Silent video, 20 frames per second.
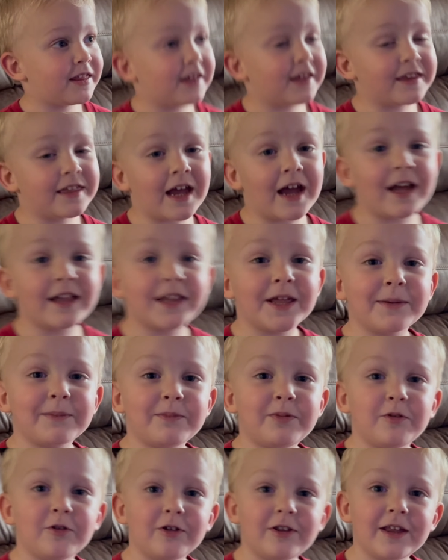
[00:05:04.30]
we see that and
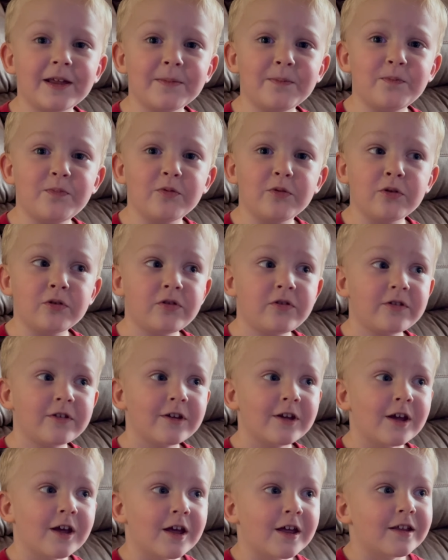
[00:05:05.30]
two boots?
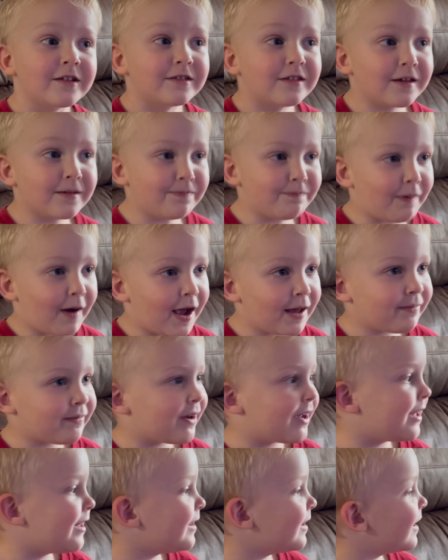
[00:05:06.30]
This bye
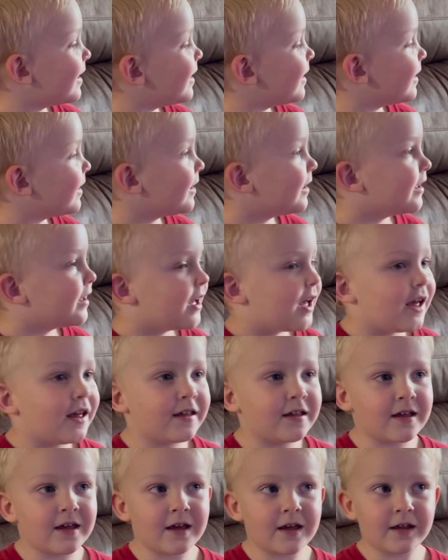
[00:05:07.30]
bye a a
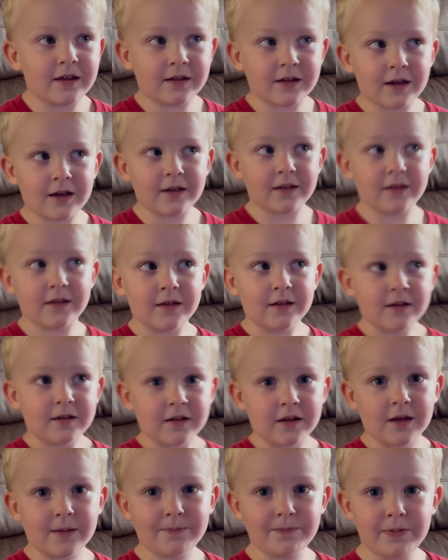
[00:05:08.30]
a a
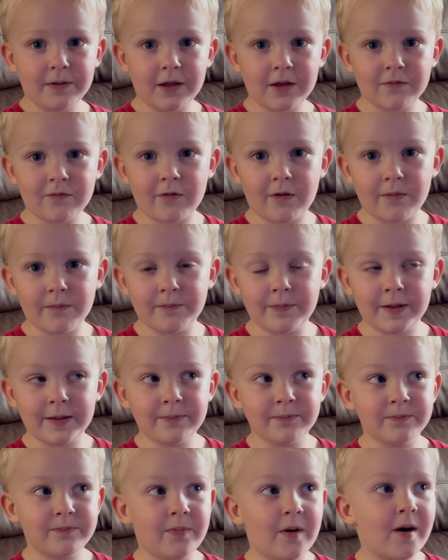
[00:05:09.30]
big one
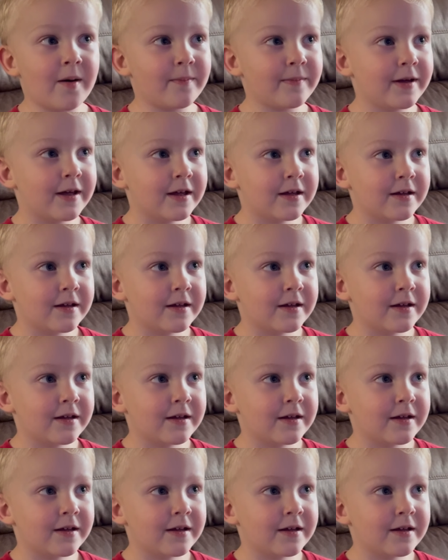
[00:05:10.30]
bing bong.